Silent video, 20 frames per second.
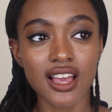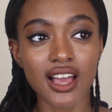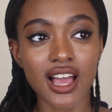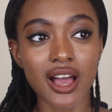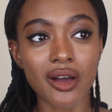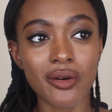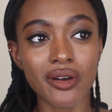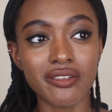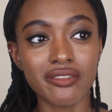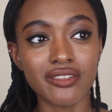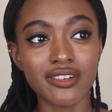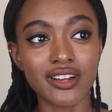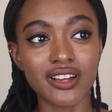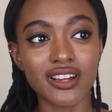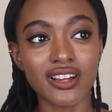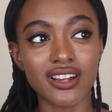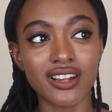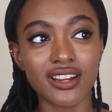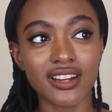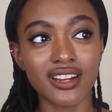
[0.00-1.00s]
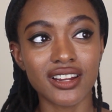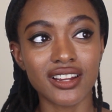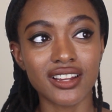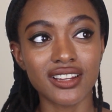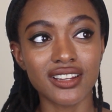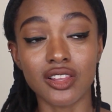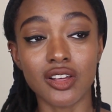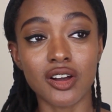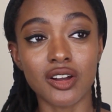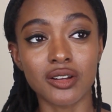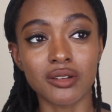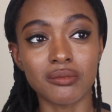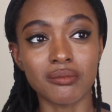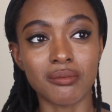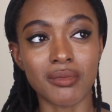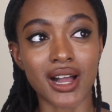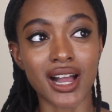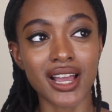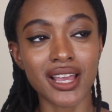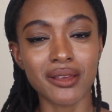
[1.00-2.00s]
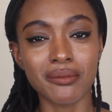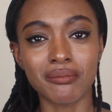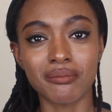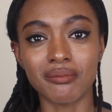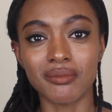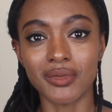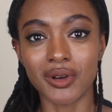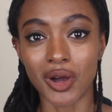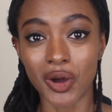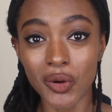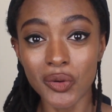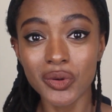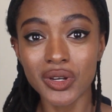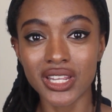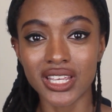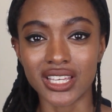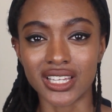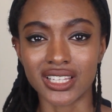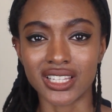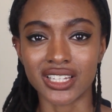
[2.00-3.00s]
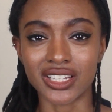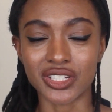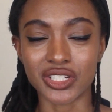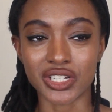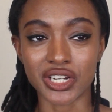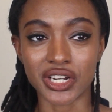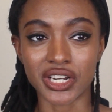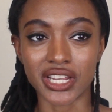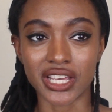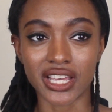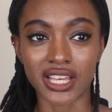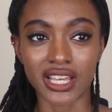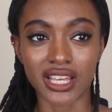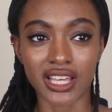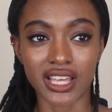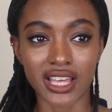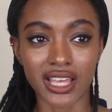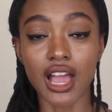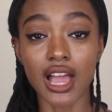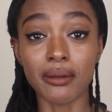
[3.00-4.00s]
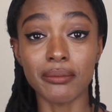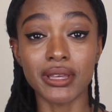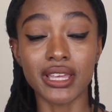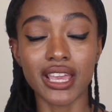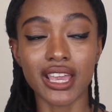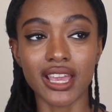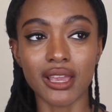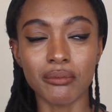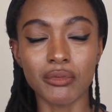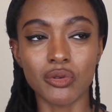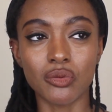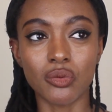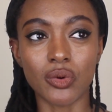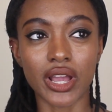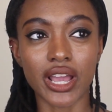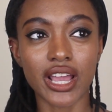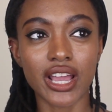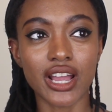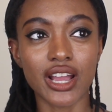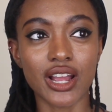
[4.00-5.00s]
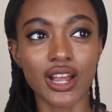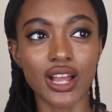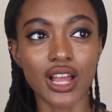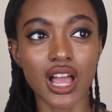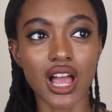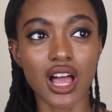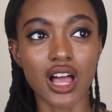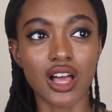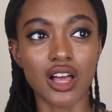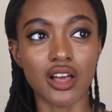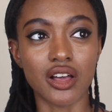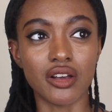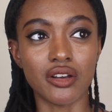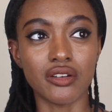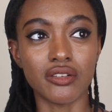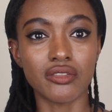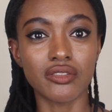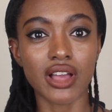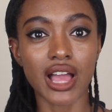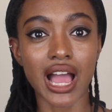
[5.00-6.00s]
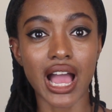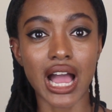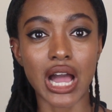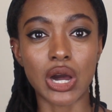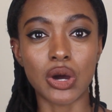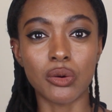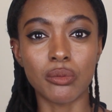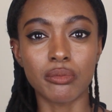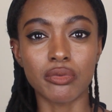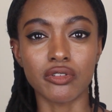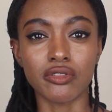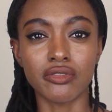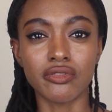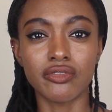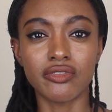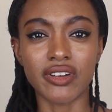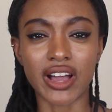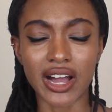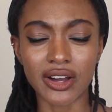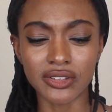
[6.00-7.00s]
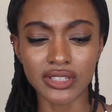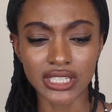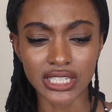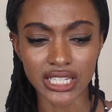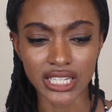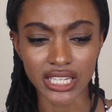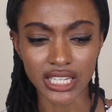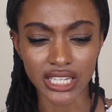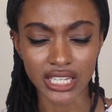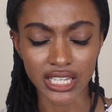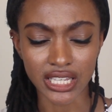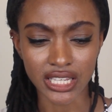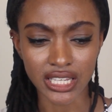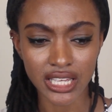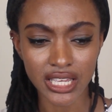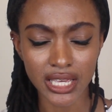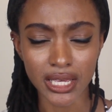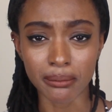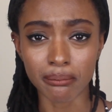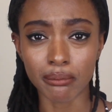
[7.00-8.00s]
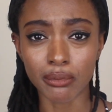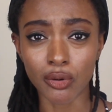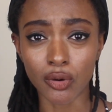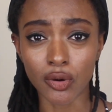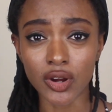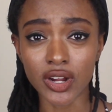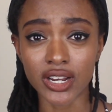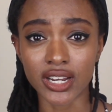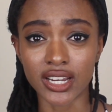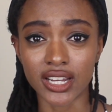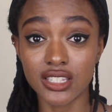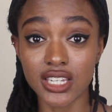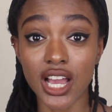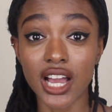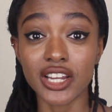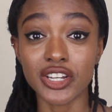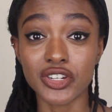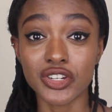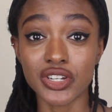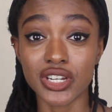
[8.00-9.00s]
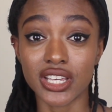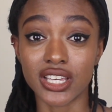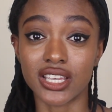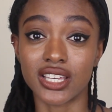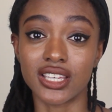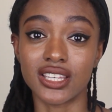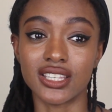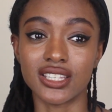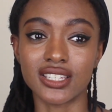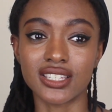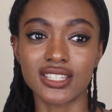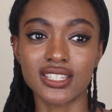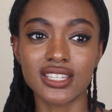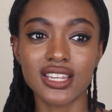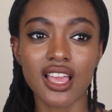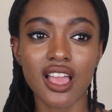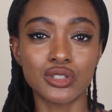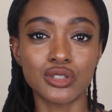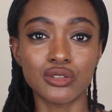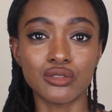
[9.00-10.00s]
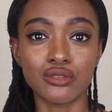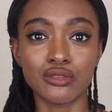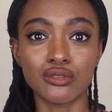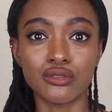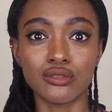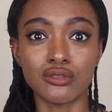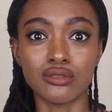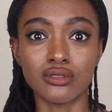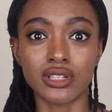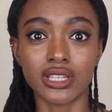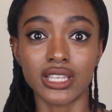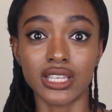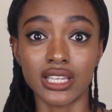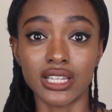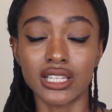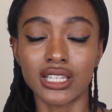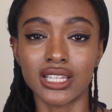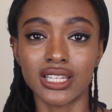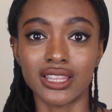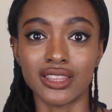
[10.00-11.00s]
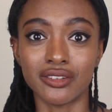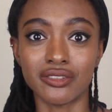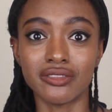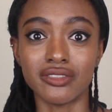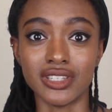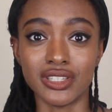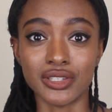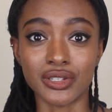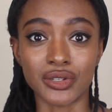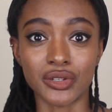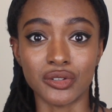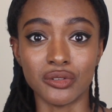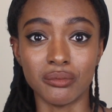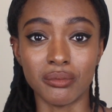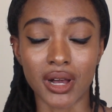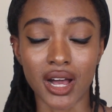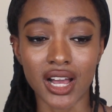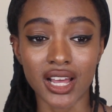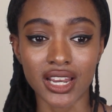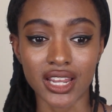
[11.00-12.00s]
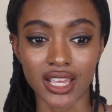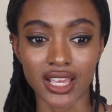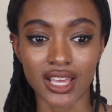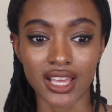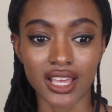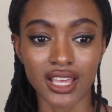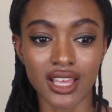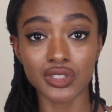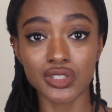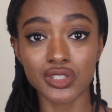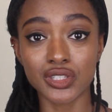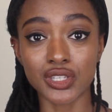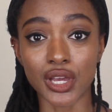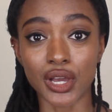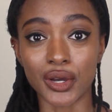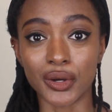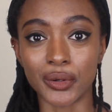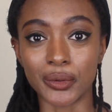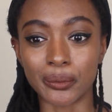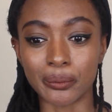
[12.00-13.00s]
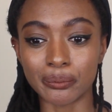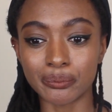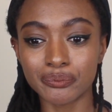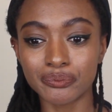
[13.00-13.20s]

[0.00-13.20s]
However, along my own healing journey, I became aware of how profoundly important touch is to healing the physical body. So